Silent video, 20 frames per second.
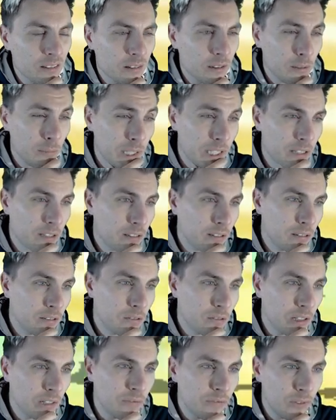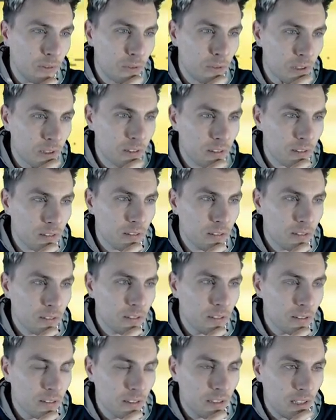going to be straightforward
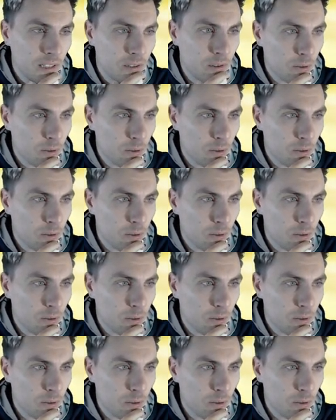at